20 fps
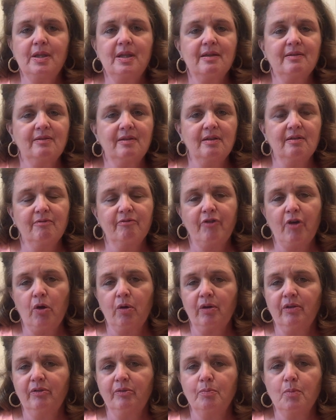this in
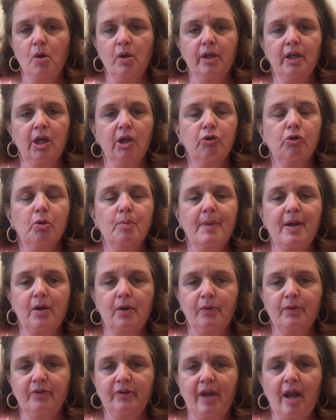very small
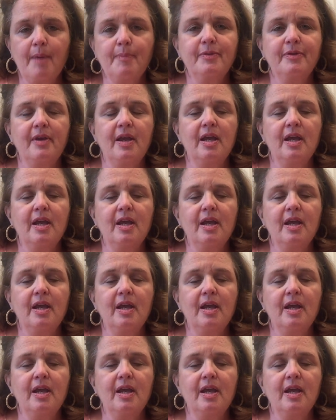incremental steps,